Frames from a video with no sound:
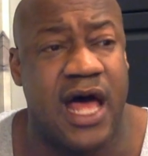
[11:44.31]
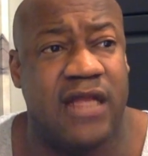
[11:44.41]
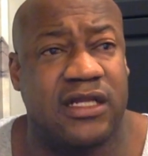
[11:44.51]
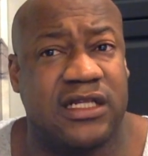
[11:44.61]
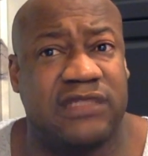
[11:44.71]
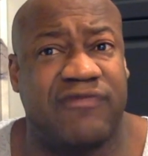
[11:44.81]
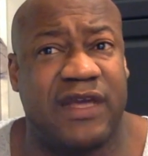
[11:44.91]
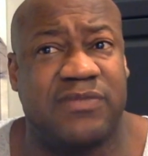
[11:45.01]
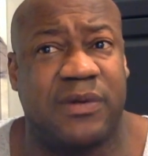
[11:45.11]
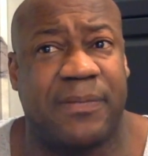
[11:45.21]
I looked at his
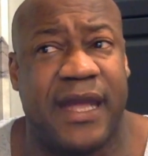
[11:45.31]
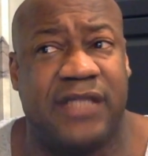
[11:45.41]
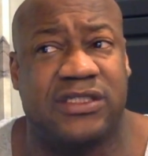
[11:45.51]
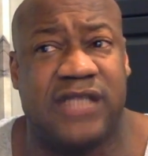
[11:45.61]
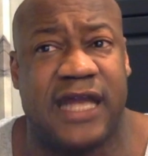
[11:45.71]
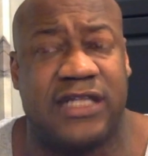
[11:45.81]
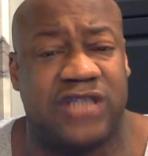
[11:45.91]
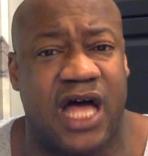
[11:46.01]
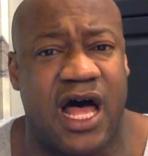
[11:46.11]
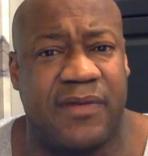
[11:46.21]
Facebook page and he had a
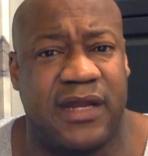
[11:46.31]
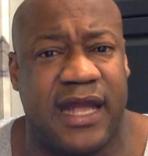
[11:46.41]
job.